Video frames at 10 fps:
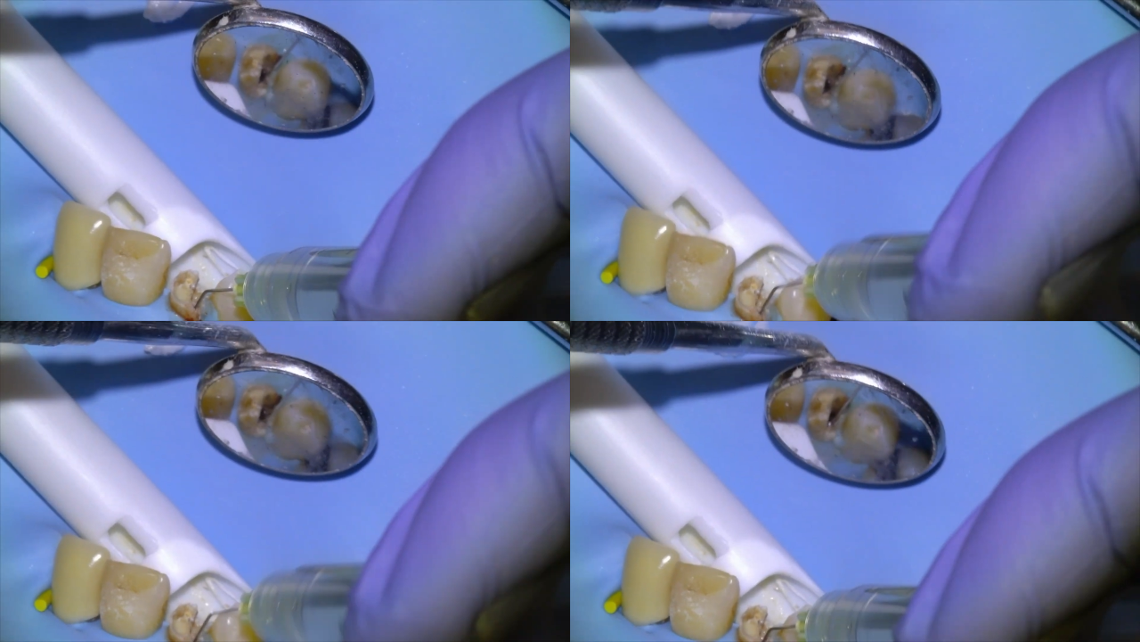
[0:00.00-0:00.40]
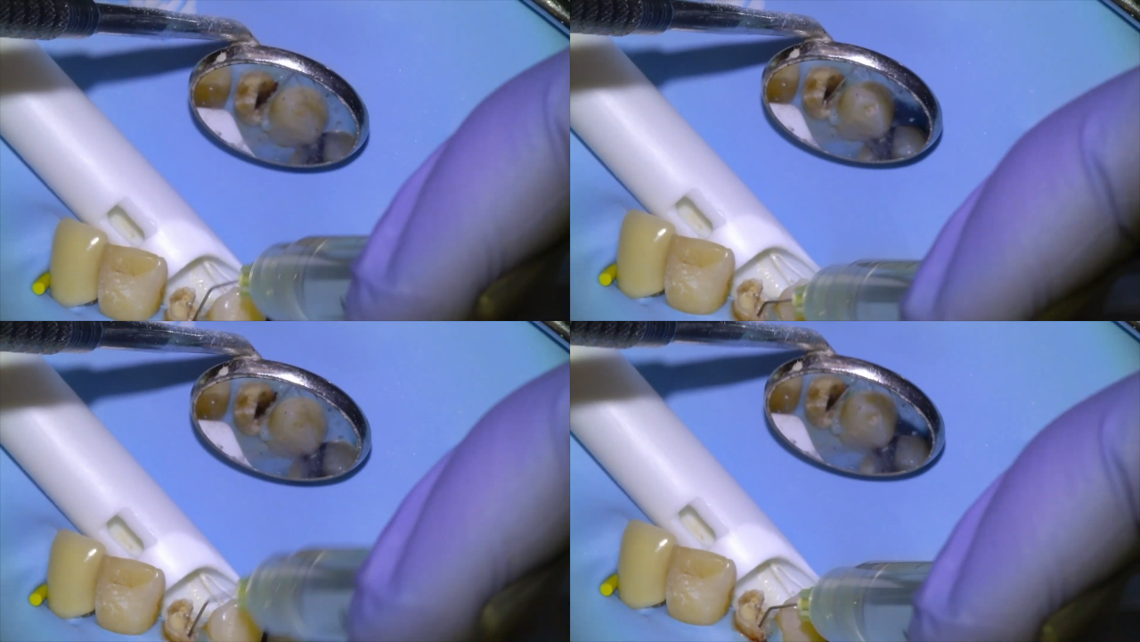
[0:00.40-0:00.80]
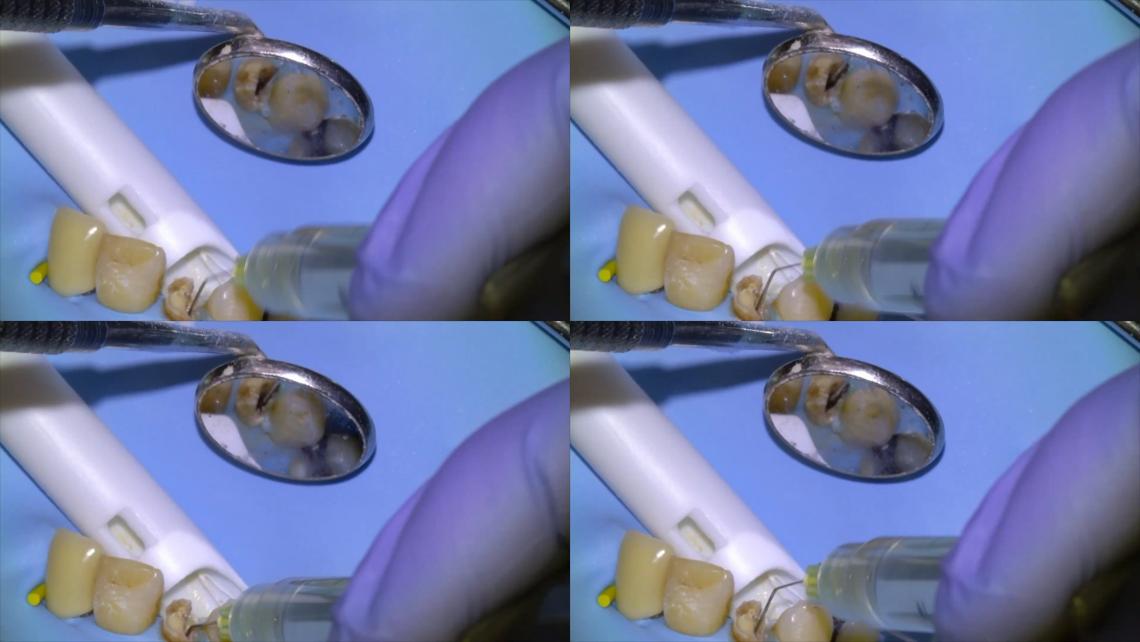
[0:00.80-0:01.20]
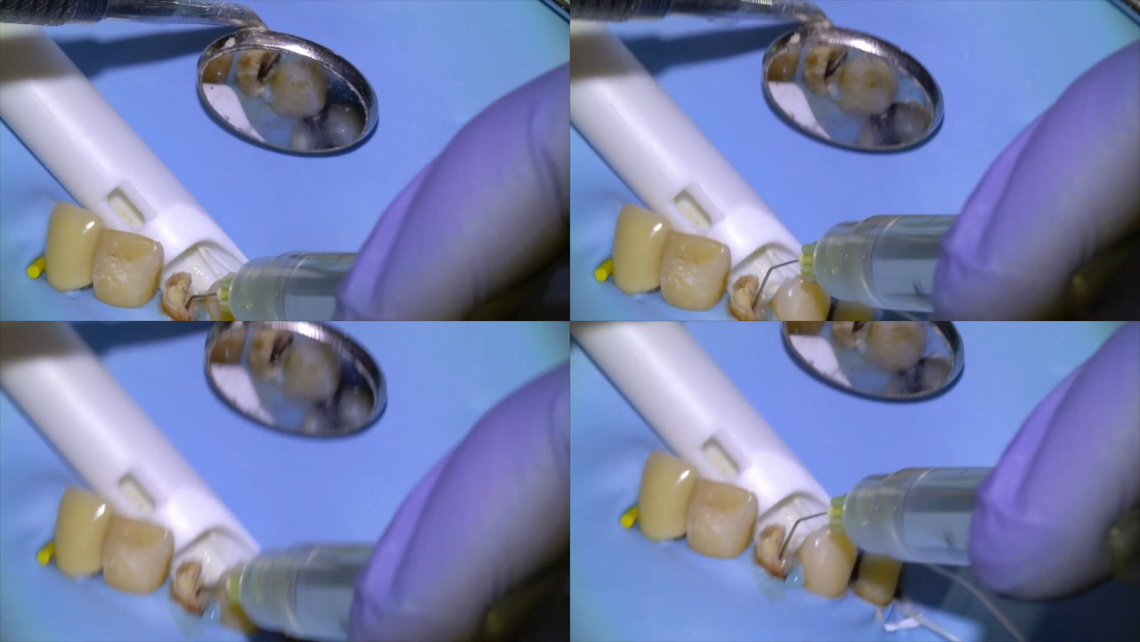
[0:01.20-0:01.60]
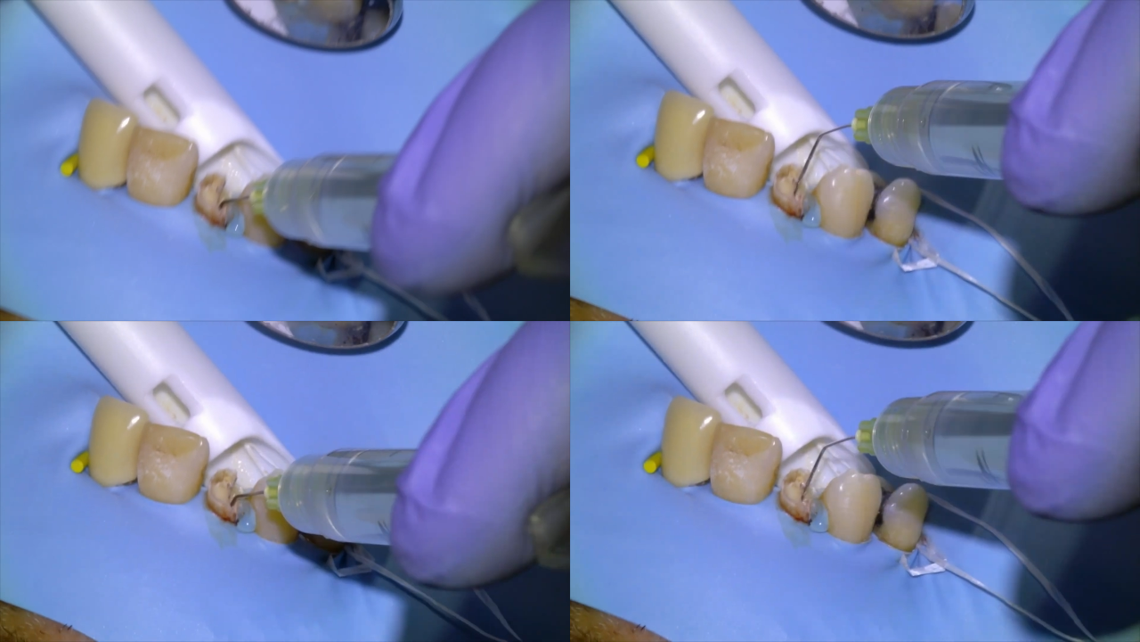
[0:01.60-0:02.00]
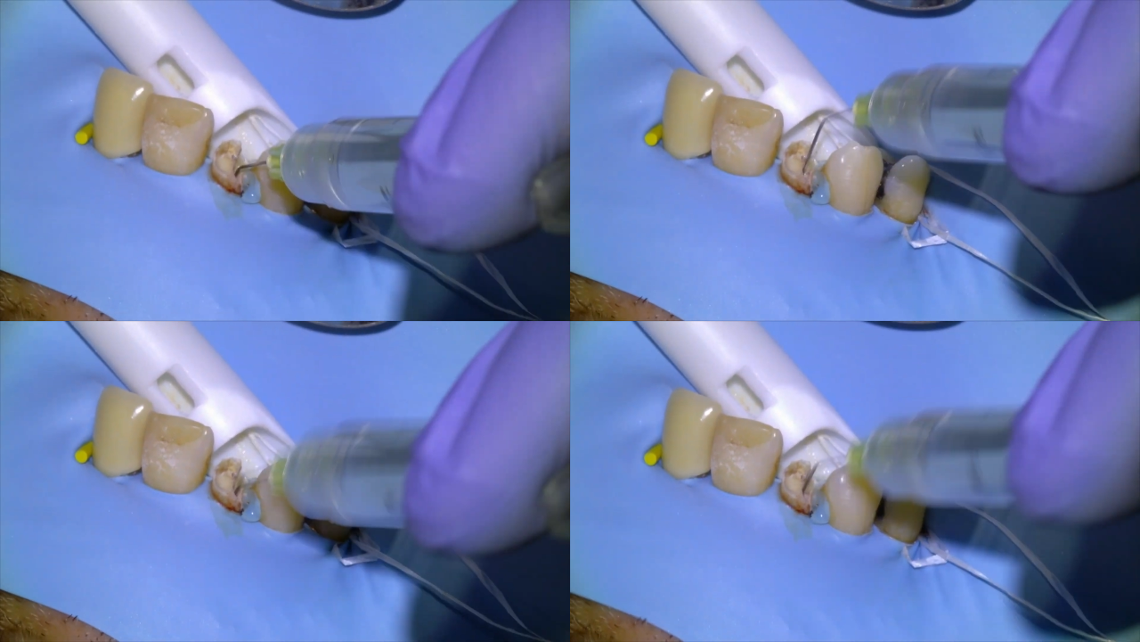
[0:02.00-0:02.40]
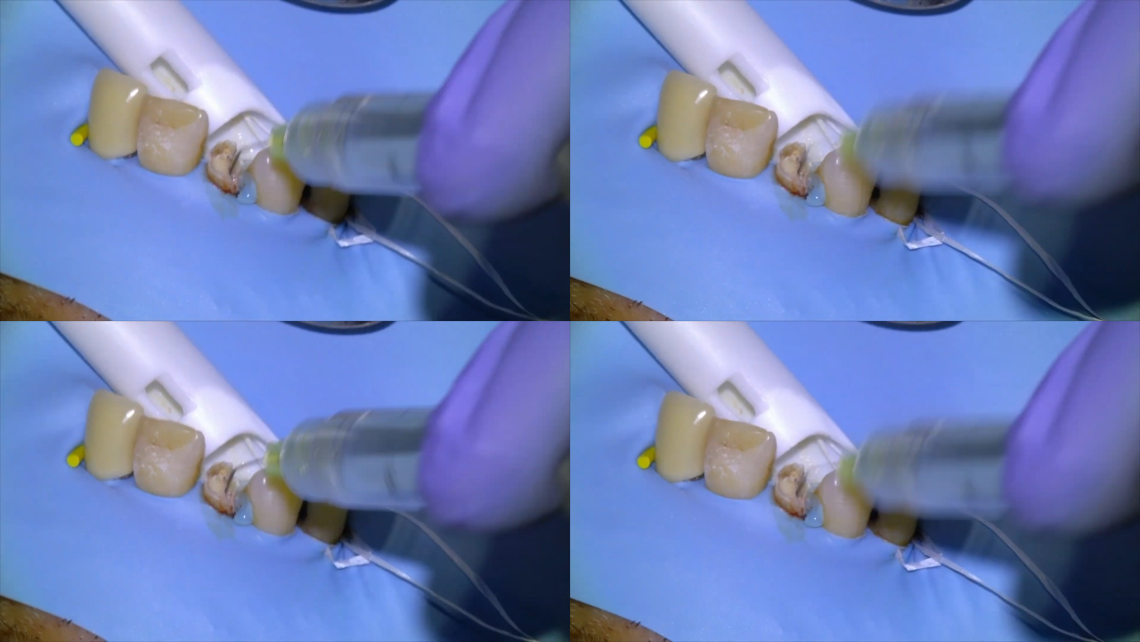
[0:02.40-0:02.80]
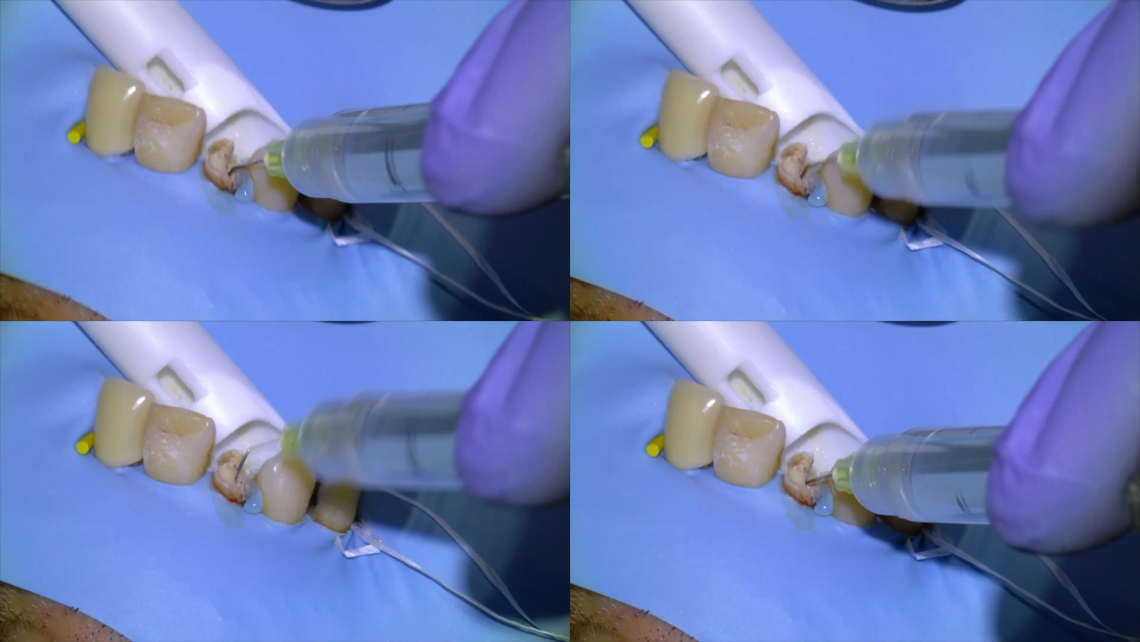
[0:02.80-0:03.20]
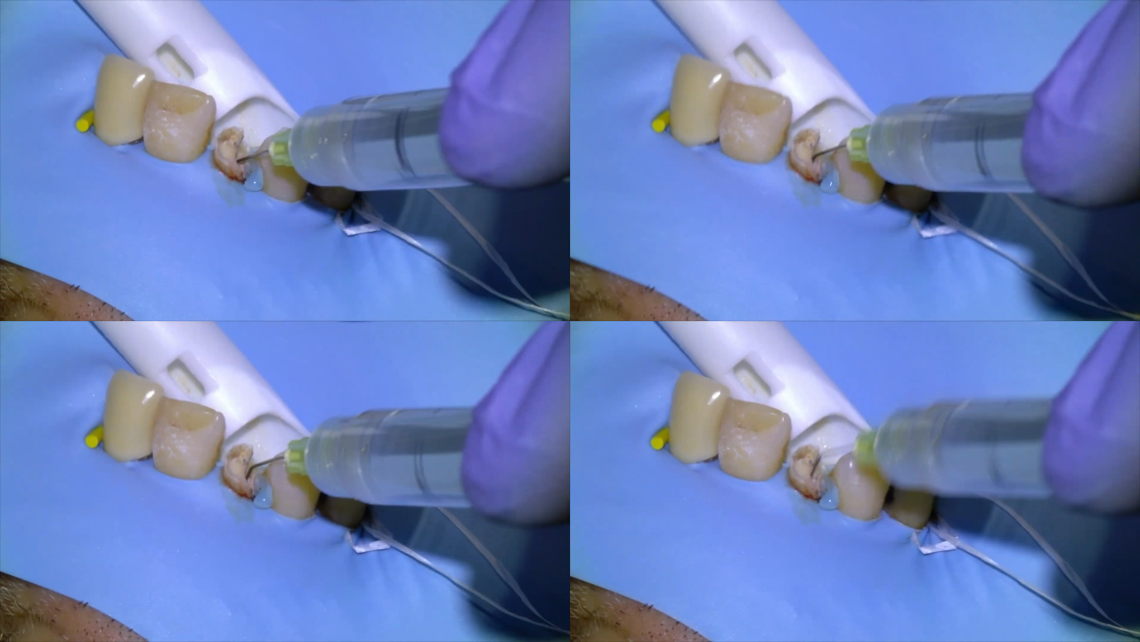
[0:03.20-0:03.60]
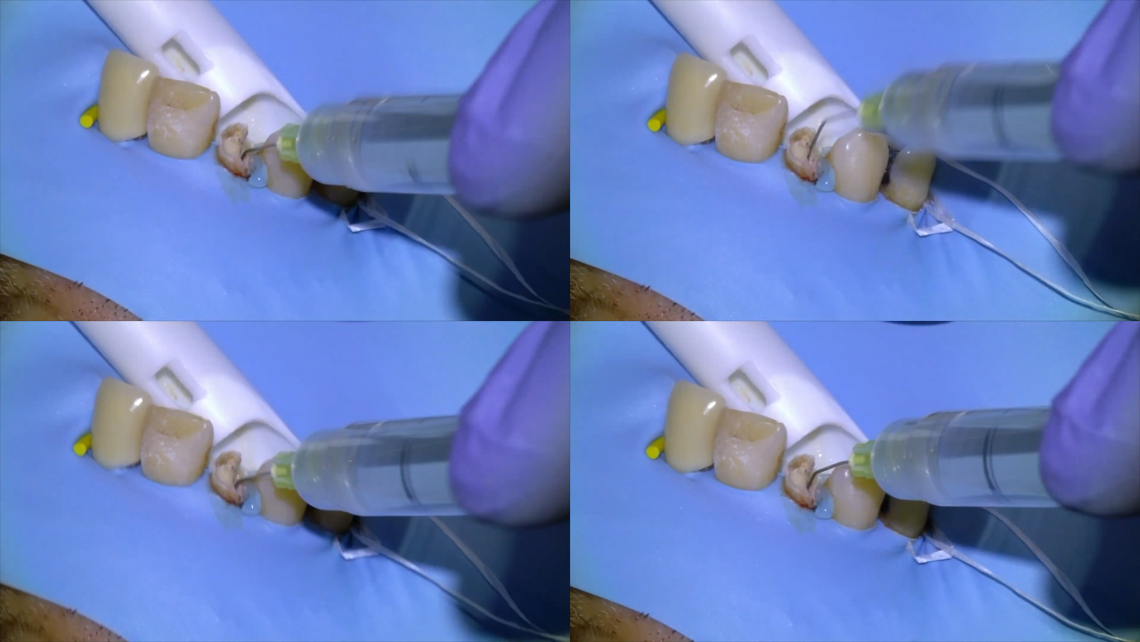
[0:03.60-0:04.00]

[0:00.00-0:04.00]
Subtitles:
Nobody's mouth can be seen.